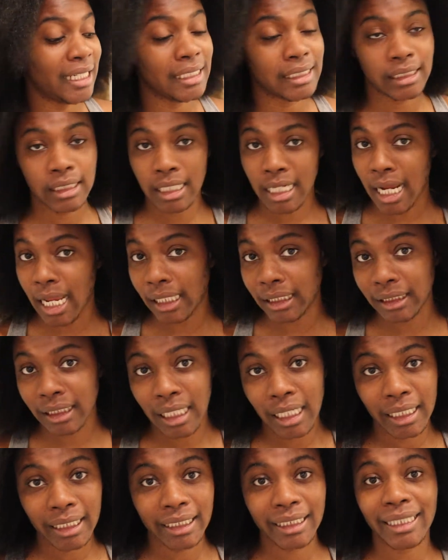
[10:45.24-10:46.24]
is not
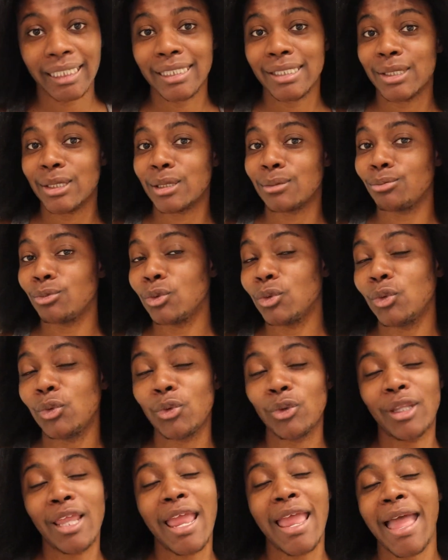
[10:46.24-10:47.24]
lying. It
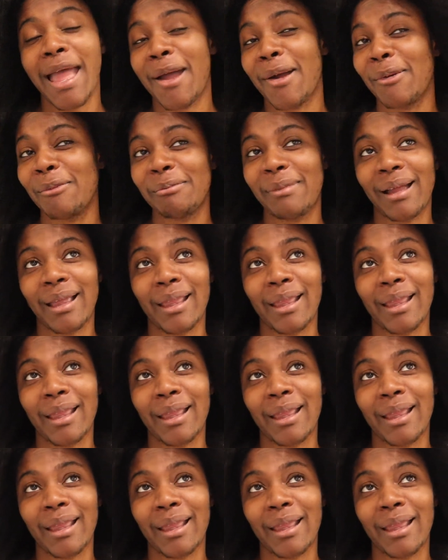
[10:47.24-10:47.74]
smoothed out my